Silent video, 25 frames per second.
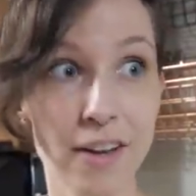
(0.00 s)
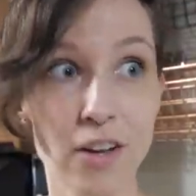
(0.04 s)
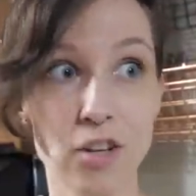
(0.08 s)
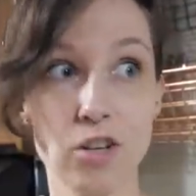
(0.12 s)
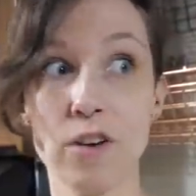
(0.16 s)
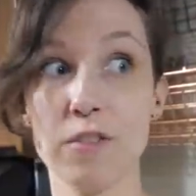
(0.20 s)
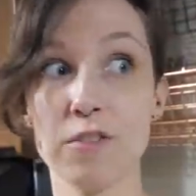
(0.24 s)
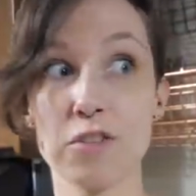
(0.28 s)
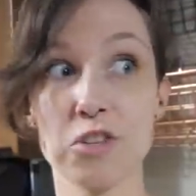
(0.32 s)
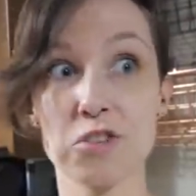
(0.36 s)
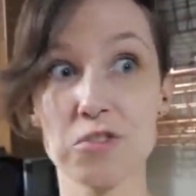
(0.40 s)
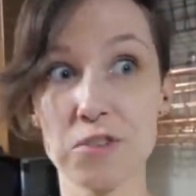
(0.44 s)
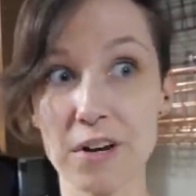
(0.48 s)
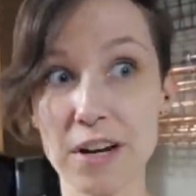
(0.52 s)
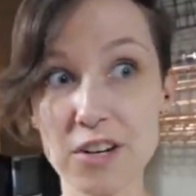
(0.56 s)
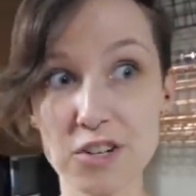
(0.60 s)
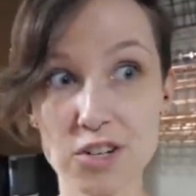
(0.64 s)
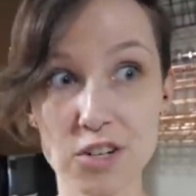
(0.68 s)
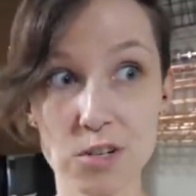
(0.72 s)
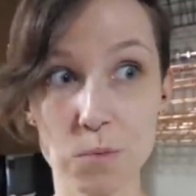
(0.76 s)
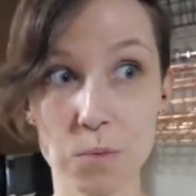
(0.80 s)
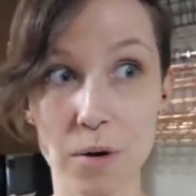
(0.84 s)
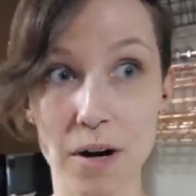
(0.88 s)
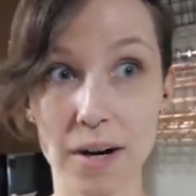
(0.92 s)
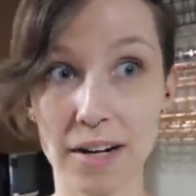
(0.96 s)
you have a
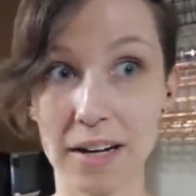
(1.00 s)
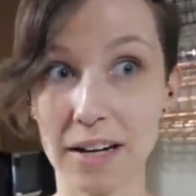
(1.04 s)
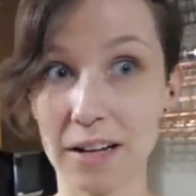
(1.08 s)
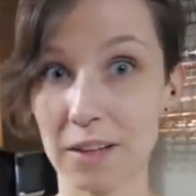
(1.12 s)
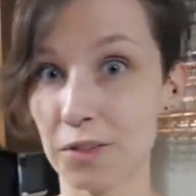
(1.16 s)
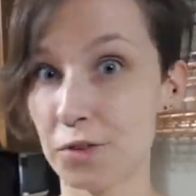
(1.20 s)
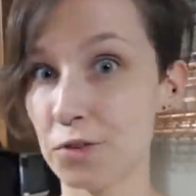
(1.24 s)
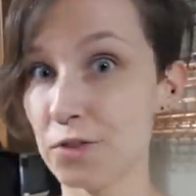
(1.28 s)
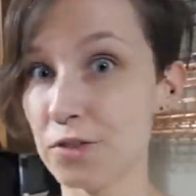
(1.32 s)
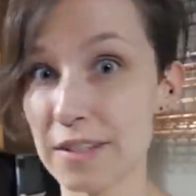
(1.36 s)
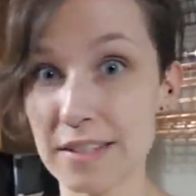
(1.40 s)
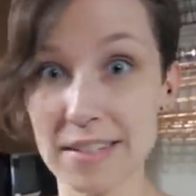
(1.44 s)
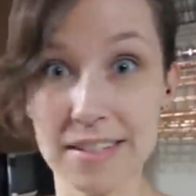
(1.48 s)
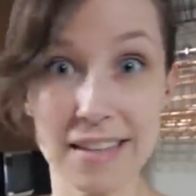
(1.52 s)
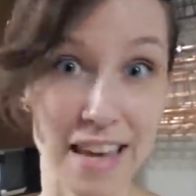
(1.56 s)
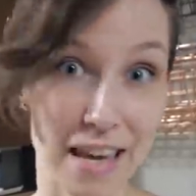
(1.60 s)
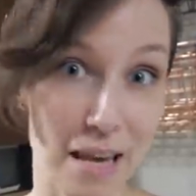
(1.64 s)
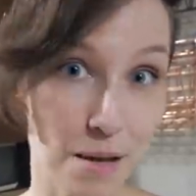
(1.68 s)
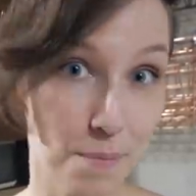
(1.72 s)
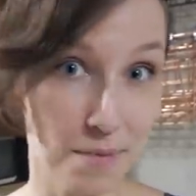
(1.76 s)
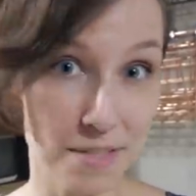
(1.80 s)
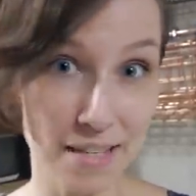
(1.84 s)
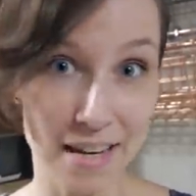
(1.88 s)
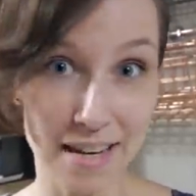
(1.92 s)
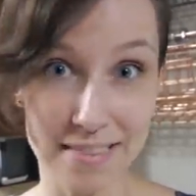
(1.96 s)
stranger walking through this
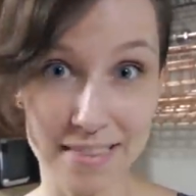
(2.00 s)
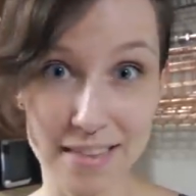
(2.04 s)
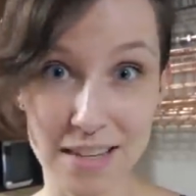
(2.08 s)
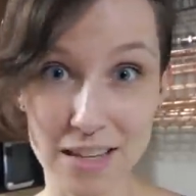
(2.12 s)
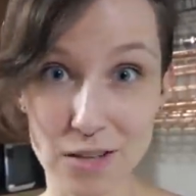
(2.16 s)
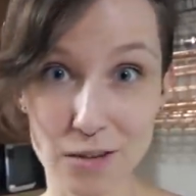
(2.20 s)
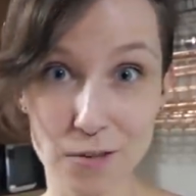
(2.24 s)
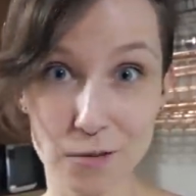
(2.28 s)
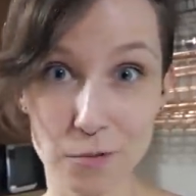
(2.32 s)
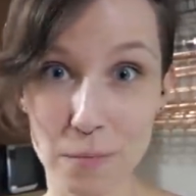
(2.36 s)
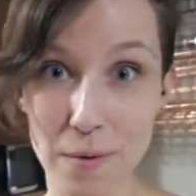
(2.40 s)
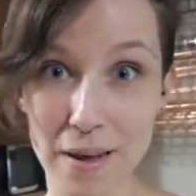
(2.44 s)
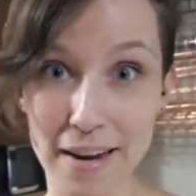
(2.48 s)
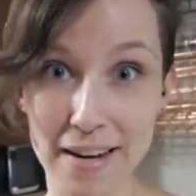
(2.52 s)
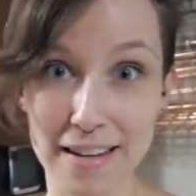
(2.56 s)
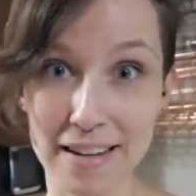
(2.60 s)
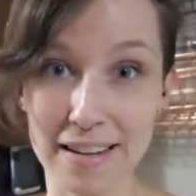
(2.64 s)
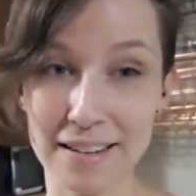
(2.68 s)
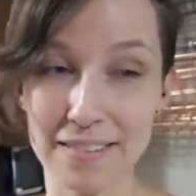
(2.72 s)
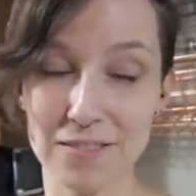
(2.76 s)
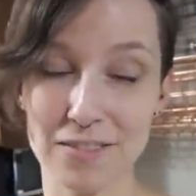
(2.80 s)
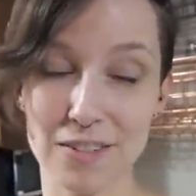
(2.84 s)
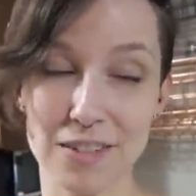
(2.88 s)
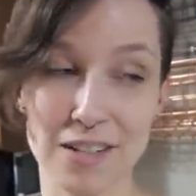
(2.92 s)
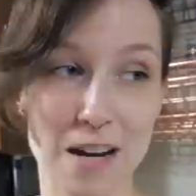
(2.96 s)
campsite that you've been
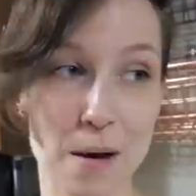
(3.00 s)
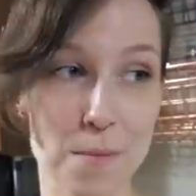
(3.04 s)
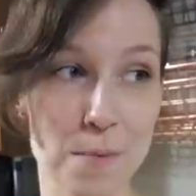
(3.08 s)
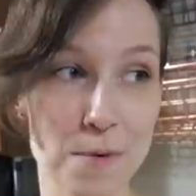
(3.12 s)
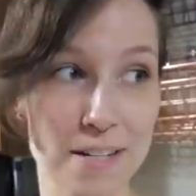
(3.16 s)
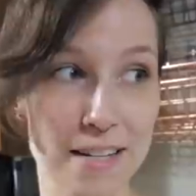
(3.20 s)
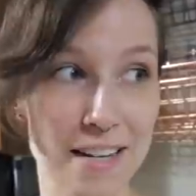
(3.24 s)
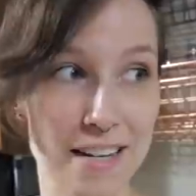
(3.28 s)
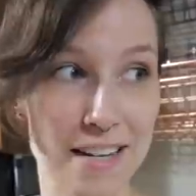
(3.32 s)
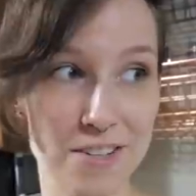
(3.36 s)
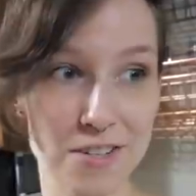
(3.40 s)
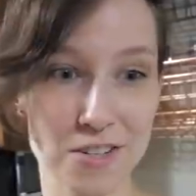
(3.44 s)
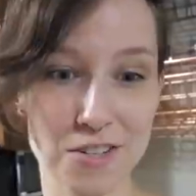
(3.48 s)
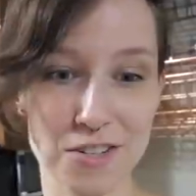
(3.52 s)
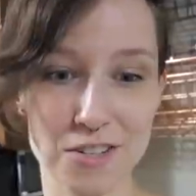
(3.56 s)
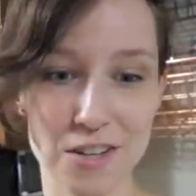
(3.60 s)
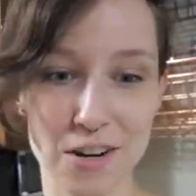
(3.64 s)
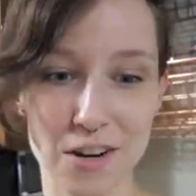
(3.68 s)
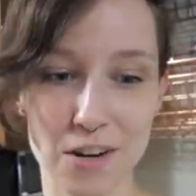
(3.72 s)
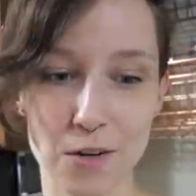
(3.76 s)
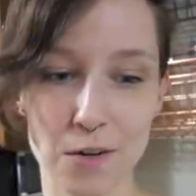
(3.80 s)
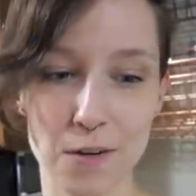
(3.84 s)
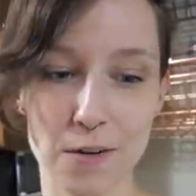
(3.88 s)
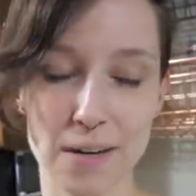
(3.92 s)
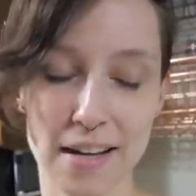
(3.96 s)
in for a couple days or
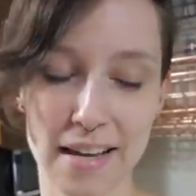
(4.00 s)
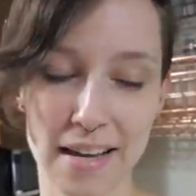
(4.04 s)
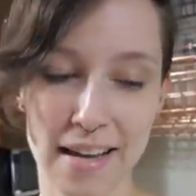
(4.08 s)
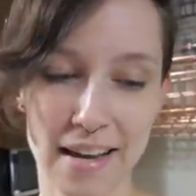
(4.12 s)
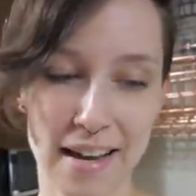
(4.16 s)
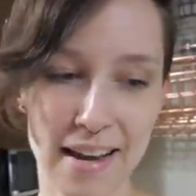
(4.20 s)
so,